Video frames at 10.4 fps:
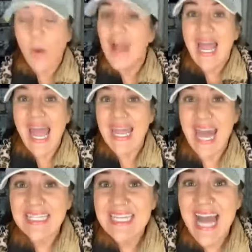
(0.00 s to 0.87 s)
And that's
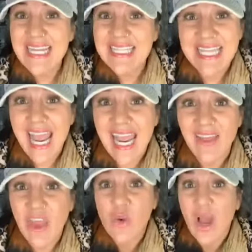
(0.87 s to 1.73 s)
not saying that you
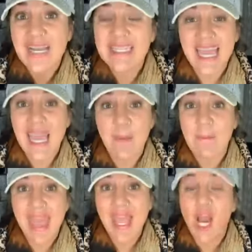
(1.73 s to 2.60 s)
guys can't
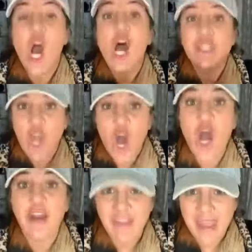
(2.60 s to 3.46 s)
make a ton of
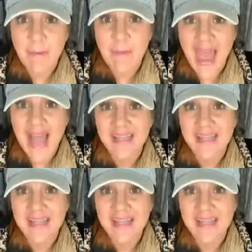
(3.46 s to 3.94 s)
impact